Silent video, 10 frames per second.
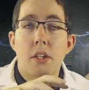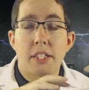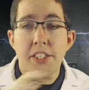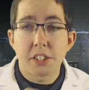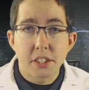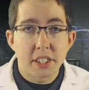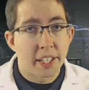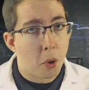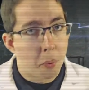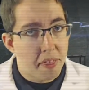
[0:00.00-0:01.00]
legends
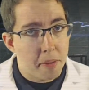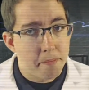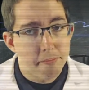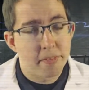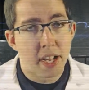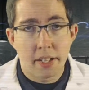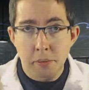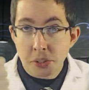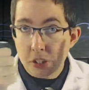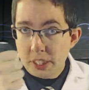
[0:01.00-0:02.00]
that go with them.
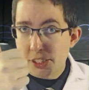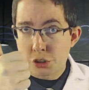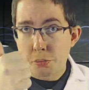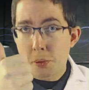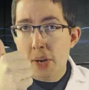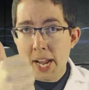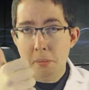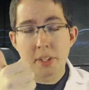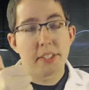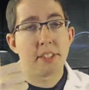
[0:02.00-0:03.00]
That's super
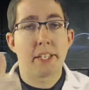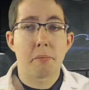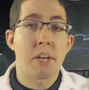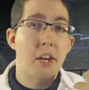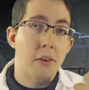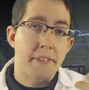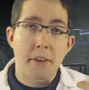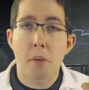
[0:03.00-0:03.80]
A+. Like here at the